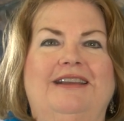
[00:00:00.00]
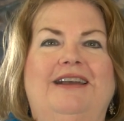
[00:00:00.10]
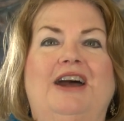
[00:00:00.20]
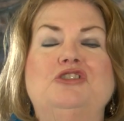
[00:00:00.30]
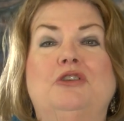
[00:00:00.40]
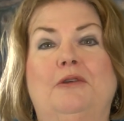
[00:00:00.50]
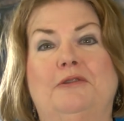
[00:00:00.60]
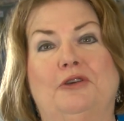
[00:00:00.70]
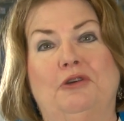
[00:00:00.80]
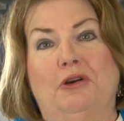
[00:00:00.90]
God chose
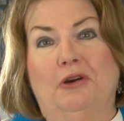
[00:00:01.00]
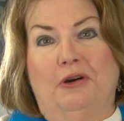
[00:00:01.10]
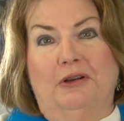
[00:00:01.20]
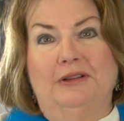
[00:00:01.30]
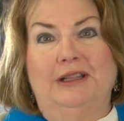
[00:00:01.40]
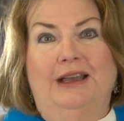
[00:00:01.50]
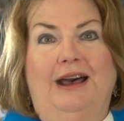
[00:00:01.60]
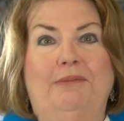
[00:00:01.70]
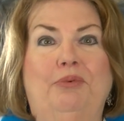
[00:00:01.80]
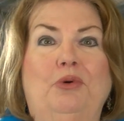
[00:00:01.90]
a girl,
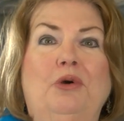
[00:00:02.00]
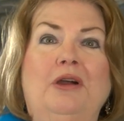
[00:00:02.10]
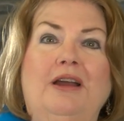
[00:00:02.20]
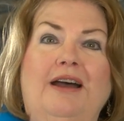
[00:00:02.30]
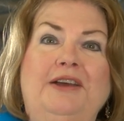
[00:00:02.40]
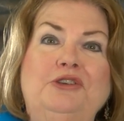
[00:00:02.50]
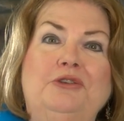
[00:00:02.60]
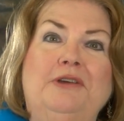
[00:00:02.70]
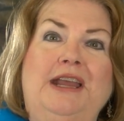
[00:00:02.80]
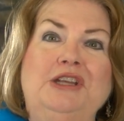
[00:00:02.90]
a poor
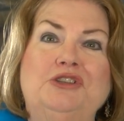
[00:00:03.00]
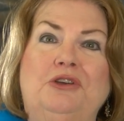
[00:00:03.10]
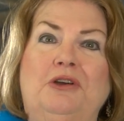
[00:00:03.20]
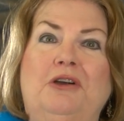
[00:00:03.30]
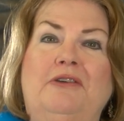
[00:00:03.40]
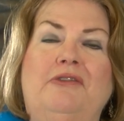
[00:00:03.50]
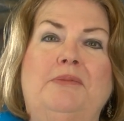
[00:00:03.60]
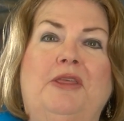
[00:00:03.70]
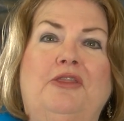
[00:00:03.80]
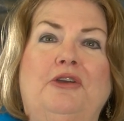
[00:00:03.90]
underage girl
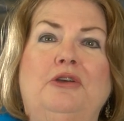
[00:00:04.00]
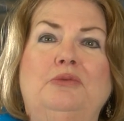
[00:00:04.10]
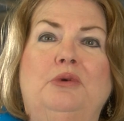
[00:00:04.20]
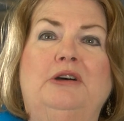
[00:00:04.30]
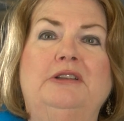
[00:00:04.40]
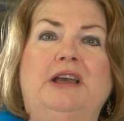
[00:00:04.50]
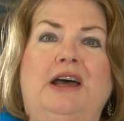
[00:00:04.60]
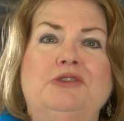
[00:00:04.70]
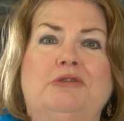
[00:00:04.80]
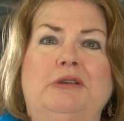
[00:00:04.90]
from a third world
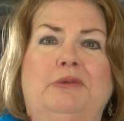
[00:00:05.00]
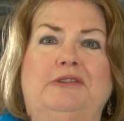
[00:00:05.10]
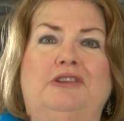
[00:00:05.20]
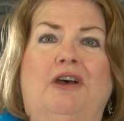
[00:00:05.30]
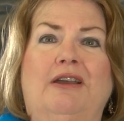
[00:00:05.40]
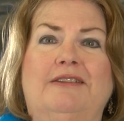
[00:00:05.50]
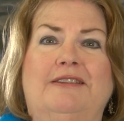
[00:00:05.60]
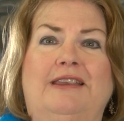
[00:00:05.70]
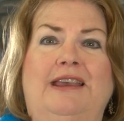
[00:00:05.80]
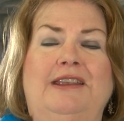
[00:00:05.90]
country with dark
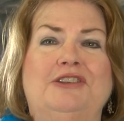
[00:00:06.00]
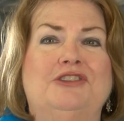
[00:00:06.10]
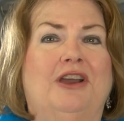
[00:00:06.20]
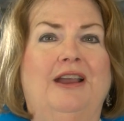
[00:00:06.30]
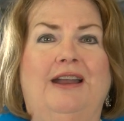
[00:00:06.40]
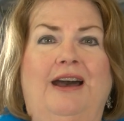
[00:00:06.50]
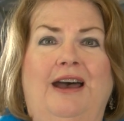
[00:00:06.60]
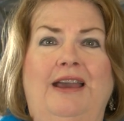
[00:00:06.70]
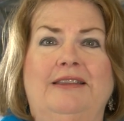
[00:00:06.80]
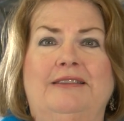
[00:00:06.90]
skin and dark
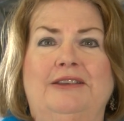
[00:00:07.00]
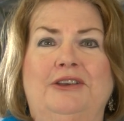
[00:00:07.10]
eyes,